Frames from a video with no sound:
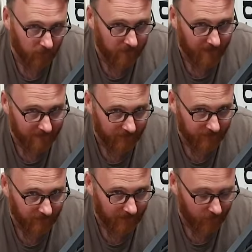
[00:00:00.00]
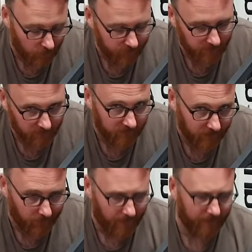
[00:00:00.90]
look at a different angle, you'll see
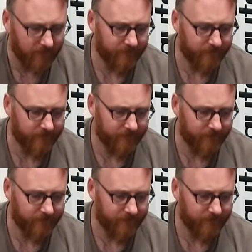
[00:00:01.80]
why,